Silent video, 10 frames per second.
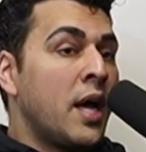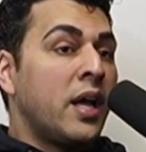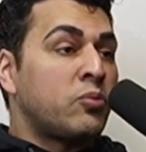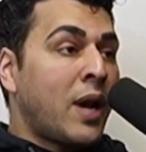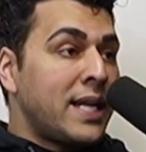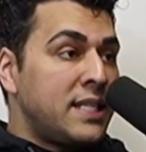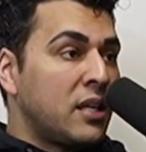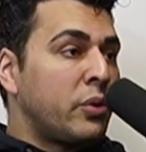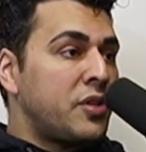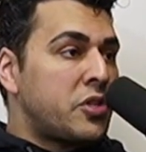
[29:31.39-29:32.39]
It's when I
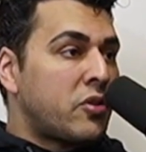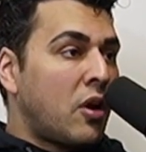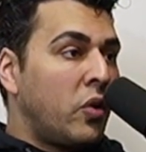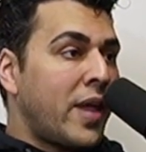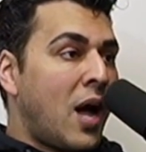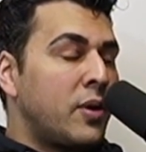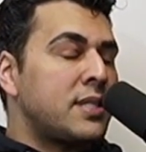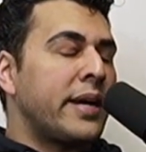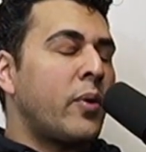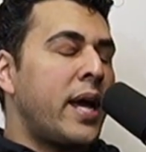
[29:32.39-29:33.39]
deal with a struggle now,
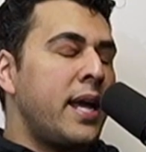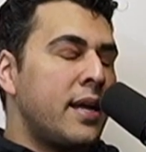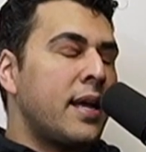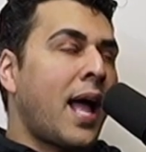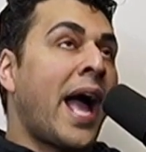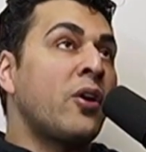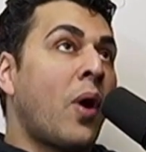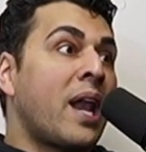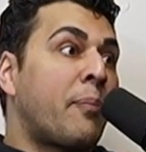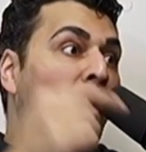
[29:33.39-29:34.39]
it's like, wait, I know
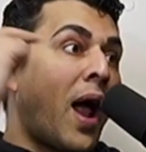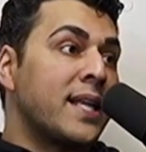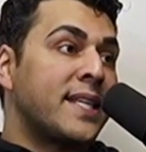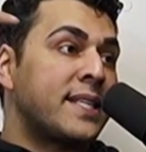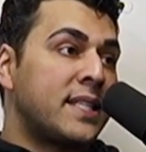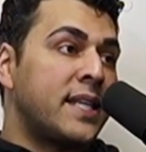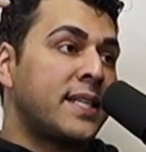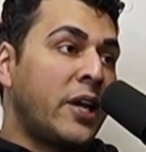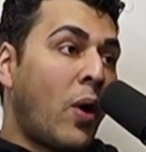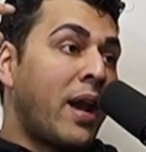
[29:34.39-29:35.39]
how to process
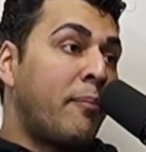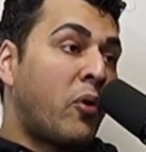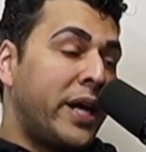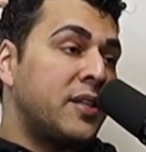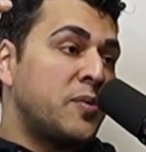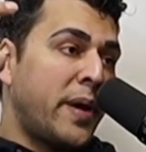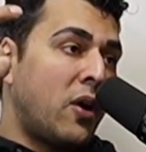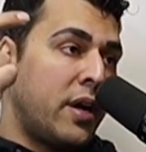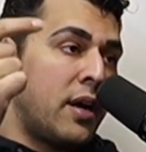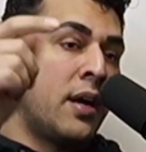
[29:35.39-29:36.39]
this. I know how to break this
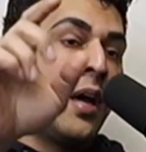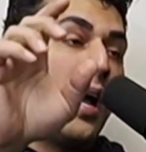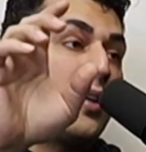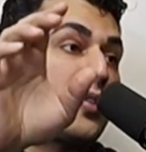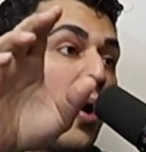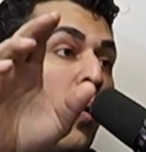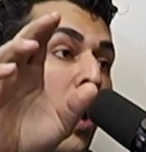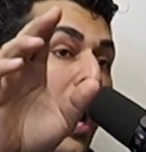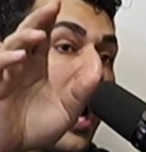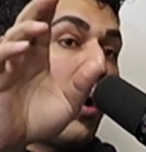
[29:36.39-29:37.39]
barrier. Yeah.
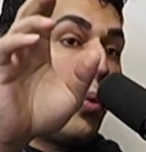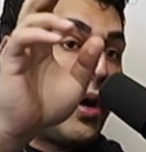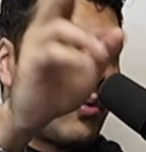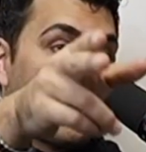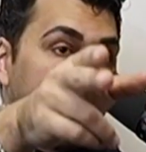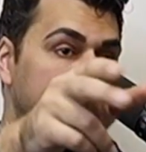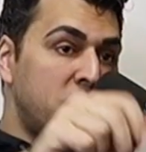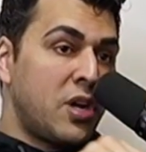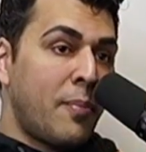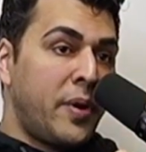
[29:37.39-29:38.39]
So we're
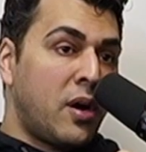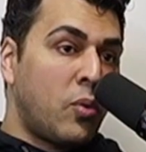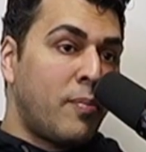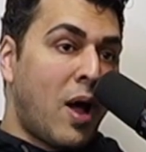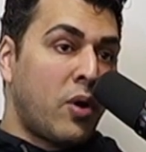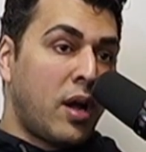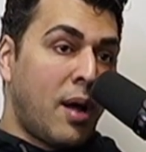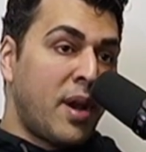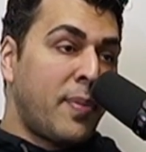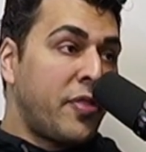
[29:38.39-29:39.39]
finishing up here. We're about
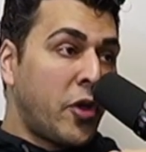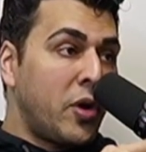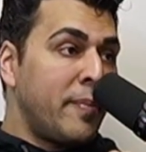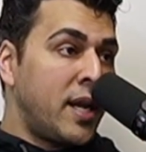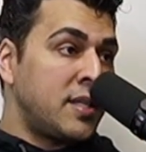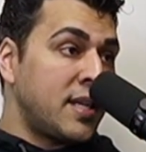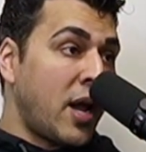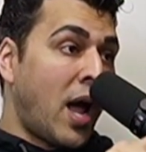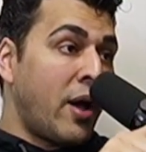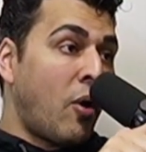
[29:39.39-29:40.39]
coming up on 30 minutes. And
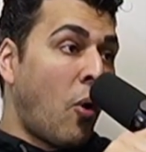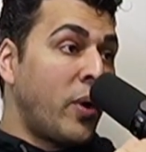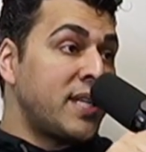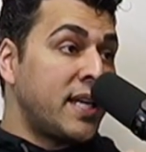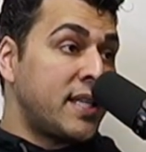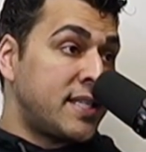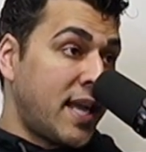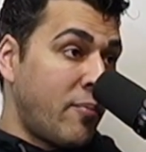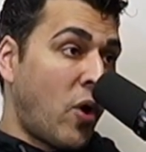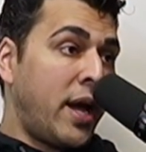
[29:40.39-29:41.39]
I always end it the
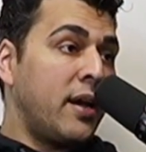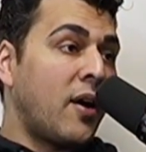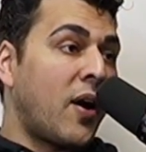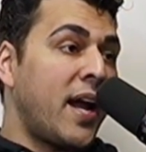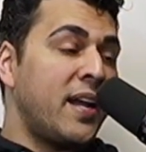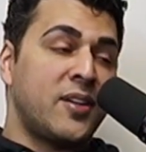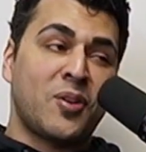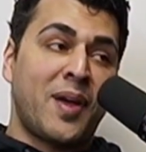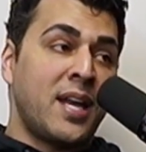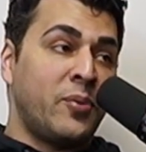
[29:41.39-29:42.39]
same way, all right? And
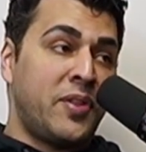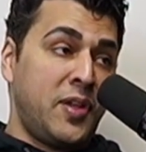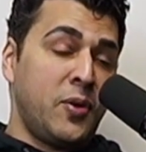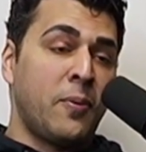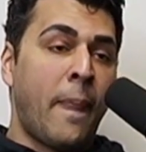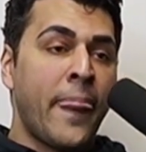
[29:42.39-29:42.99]
so I'm going to end it with you.